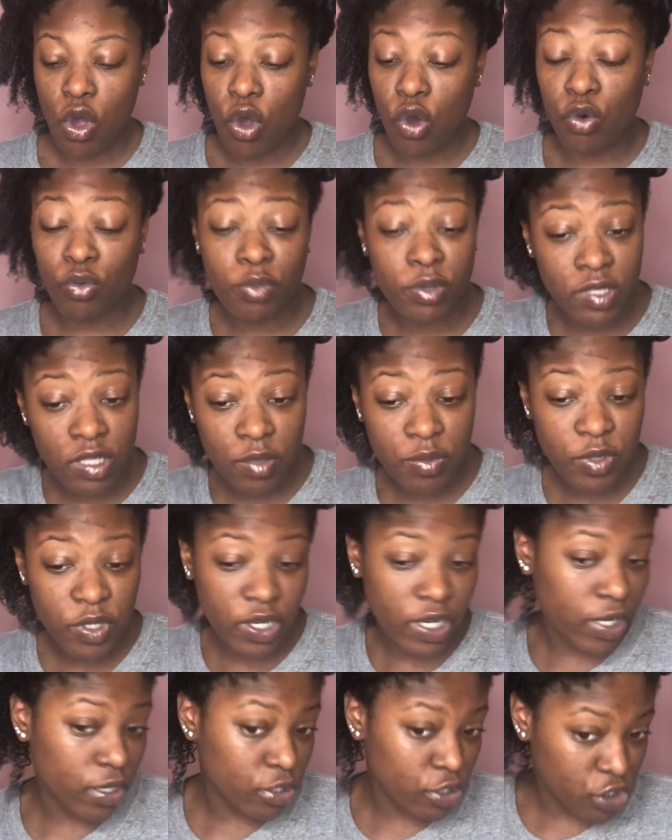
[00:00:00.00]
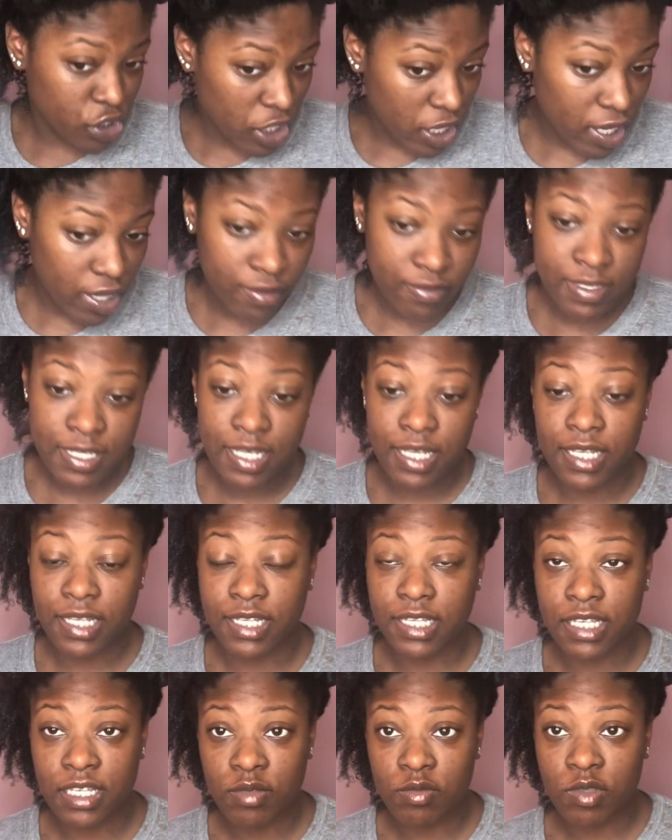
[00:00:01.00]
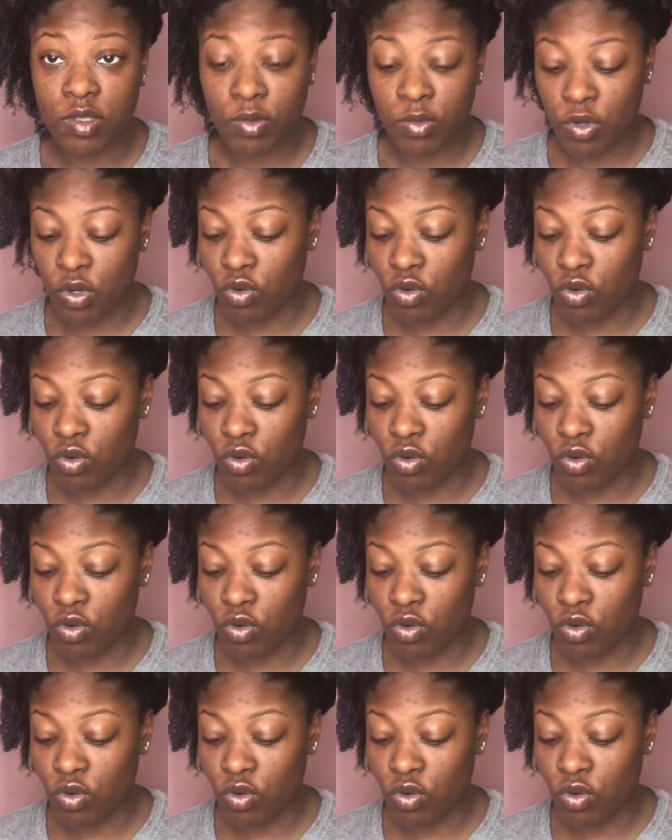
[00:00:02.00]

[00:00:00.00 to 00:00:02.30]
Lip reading: open up your hair shafts and keep them